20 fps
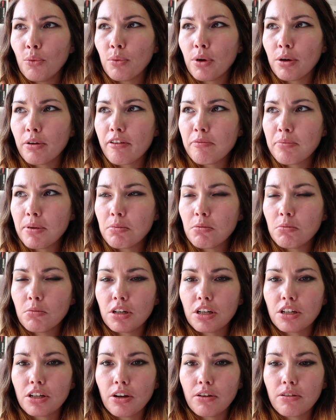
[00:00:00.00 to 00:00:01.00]
well, if people
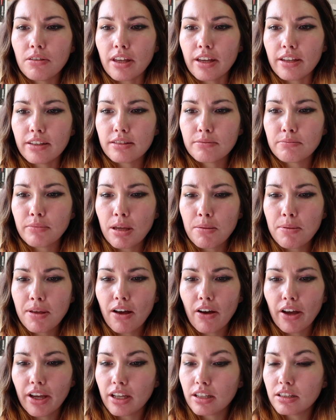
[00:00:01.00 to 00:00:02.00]
want to know this, maybe
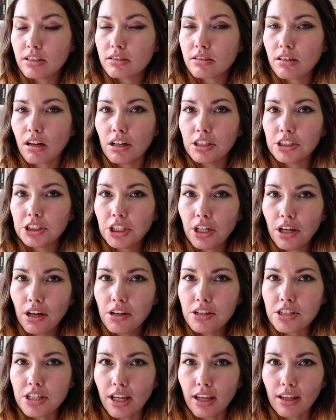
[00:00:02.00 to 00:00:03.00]
I could start
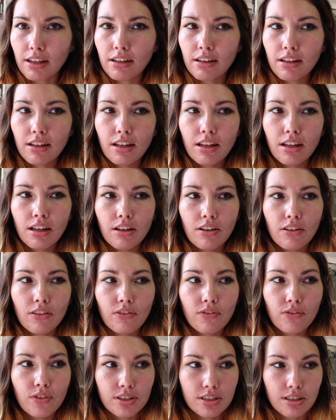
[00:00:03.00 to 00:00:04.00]
charging
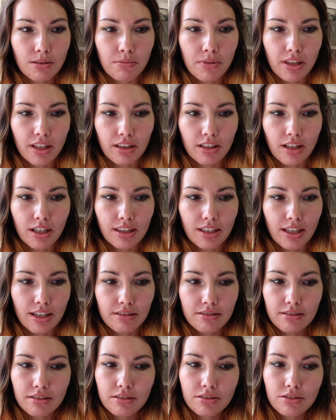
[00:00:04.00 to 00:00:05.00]
for something like
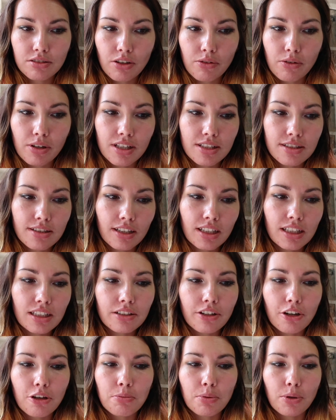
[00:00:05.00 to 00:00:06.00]
this. So I decided
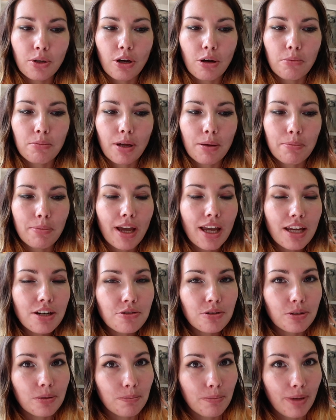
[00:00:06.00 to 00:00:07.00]
to open up a
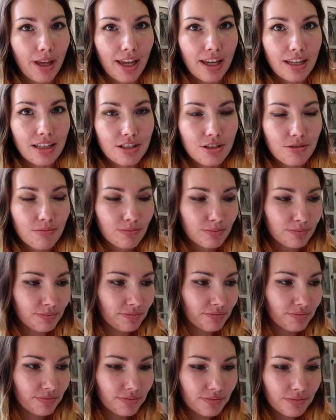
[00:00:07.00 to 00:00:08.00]
Patreon page,
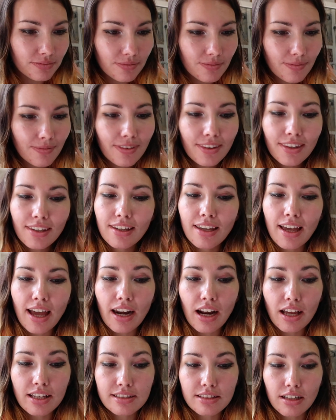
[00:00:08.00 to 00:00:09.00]

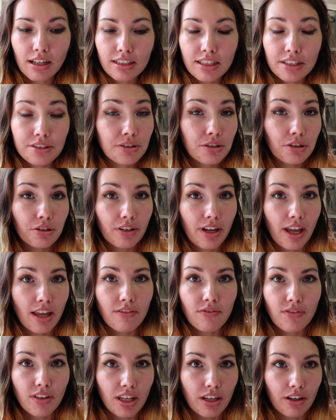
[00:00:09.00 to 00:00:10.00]
and I started to
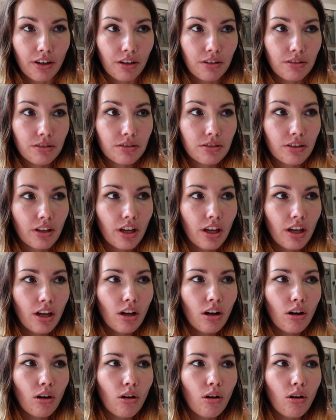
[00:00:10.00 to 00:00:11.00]
create videos
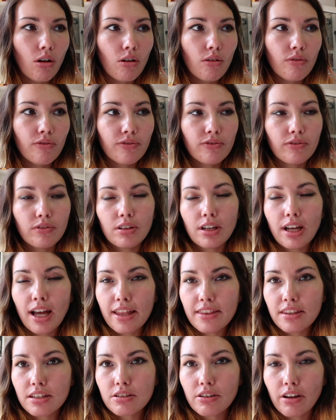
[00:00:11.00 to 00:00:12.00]
of
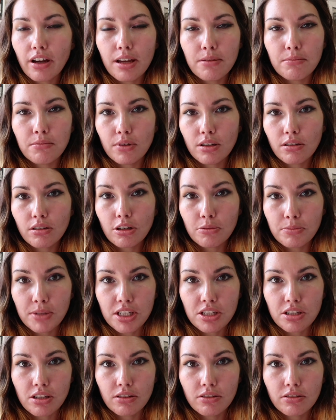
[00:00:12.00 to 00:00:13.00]
at the time,
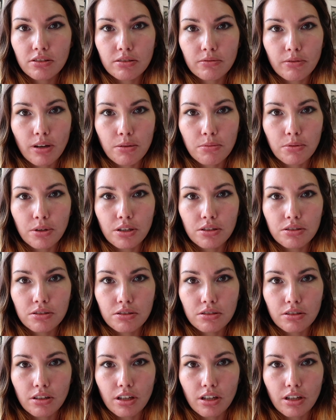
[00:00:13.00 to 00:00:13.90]
commissions. So I would